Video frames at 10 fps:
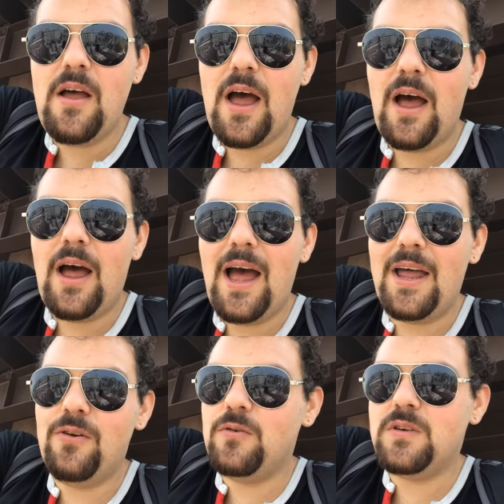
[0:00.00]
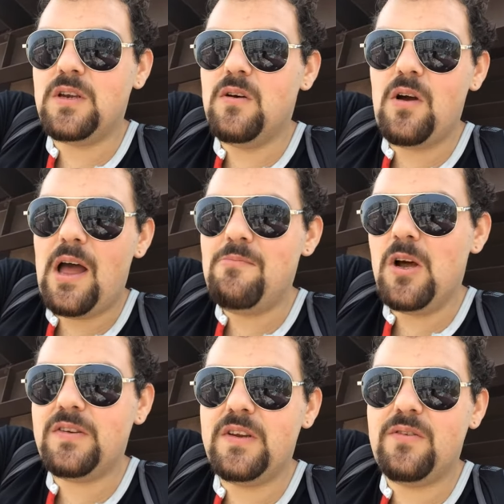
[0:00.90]
Uh, and also, I'm
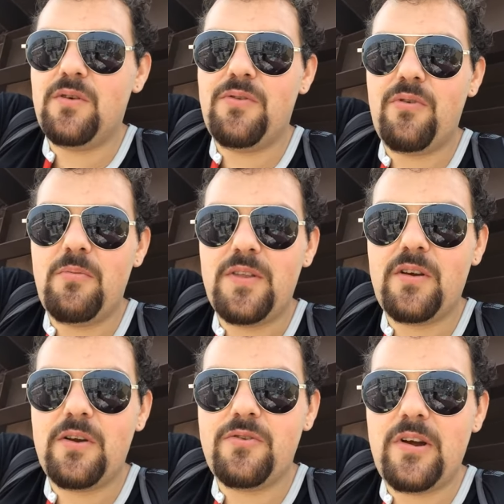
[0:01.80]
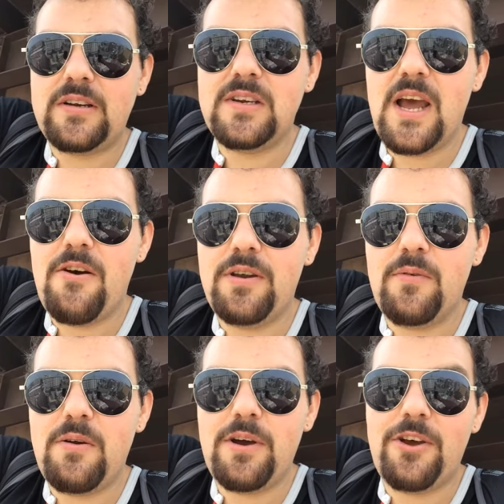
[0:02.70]
locked into a three-month contract now
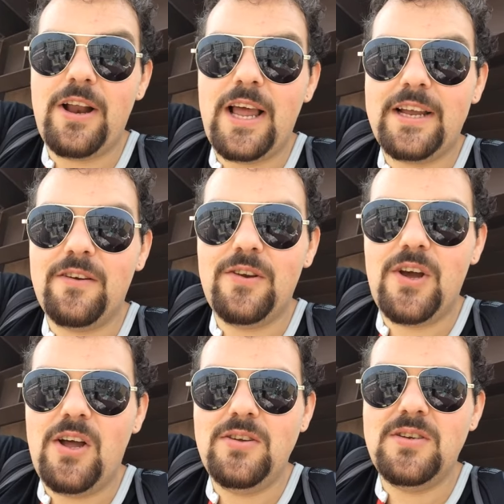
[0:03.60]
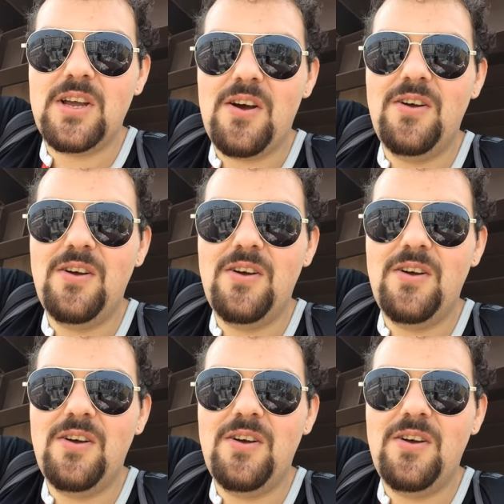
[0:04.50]
anyway, whether I like it or not. So.